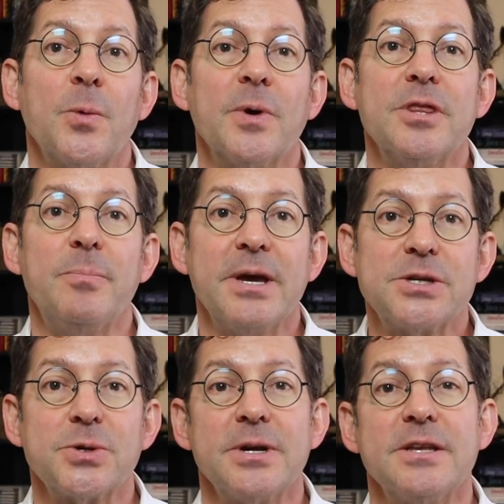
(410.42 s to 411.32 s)
When the
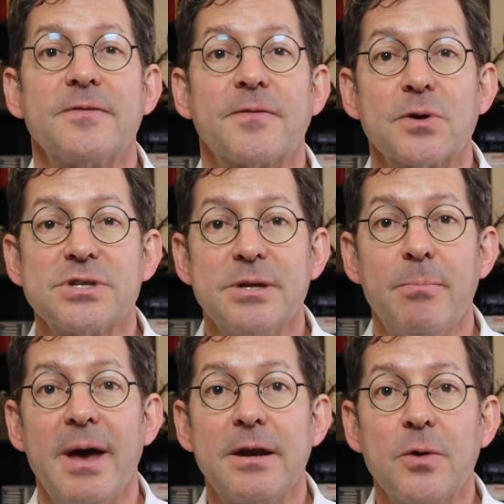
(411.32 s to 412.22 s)
picture is first
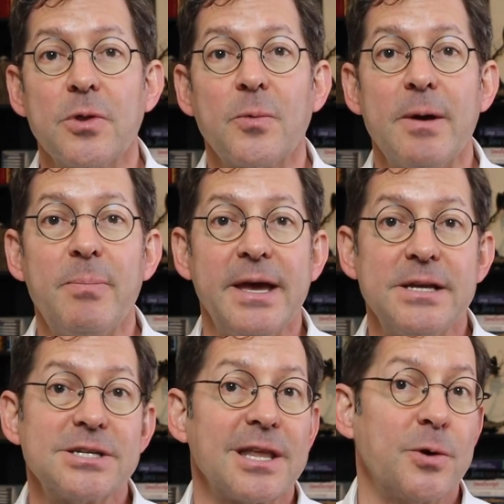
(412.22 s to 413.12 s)
embedded on the web
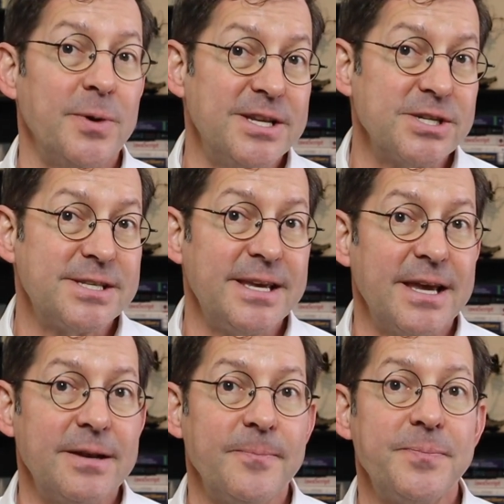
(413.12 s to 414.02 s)
page like we just
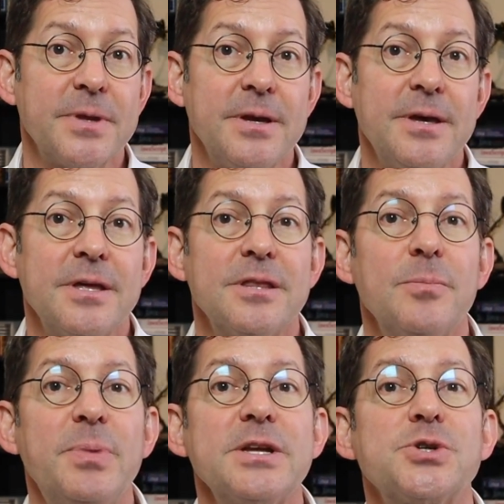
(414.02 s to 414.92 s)
did, the
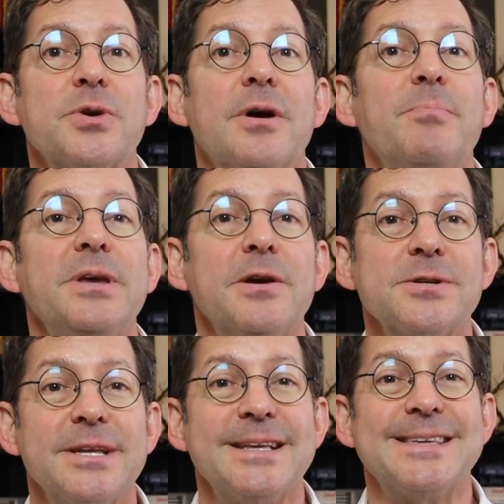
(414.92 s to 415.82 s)
picture
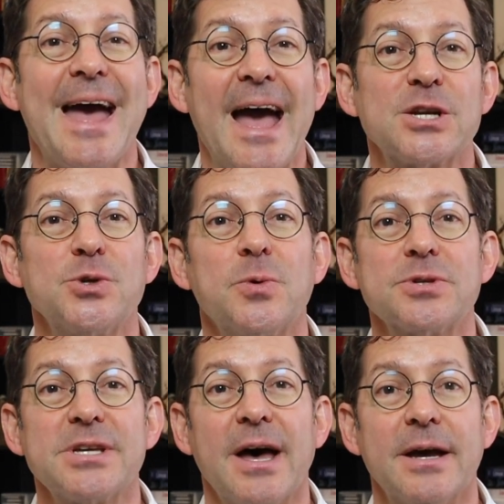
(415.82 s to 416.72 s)
appears in its actual
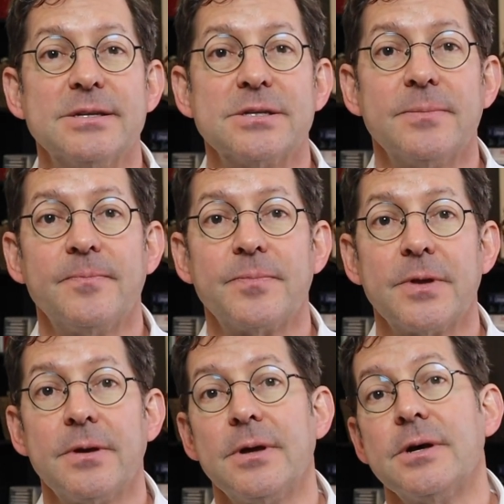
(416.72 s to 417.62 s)
size.
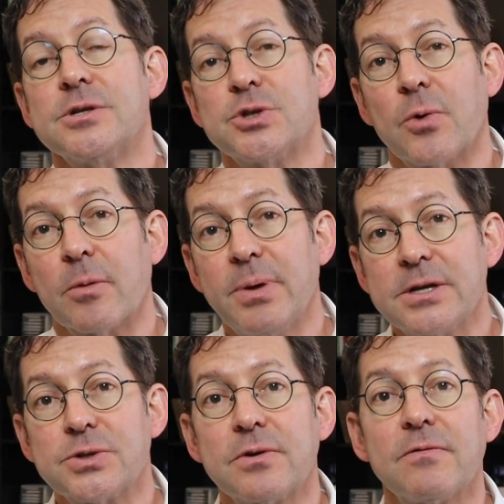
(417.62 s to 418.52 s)
So our
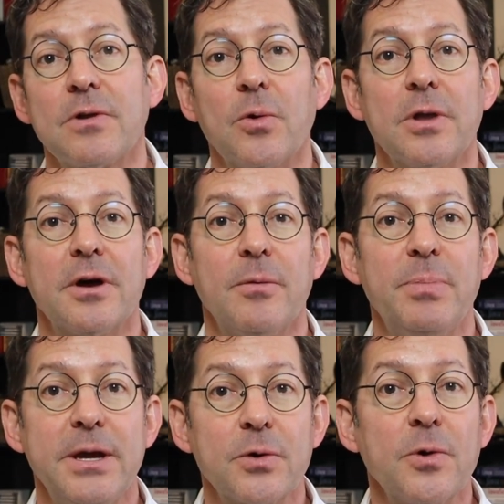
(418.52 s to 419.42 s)
picture of Lola
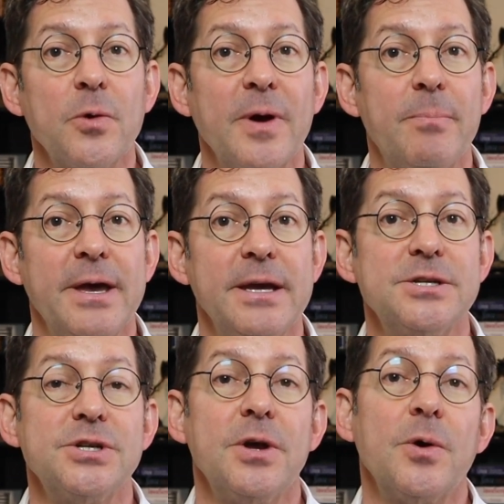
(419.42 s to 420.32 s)
appeared on the web page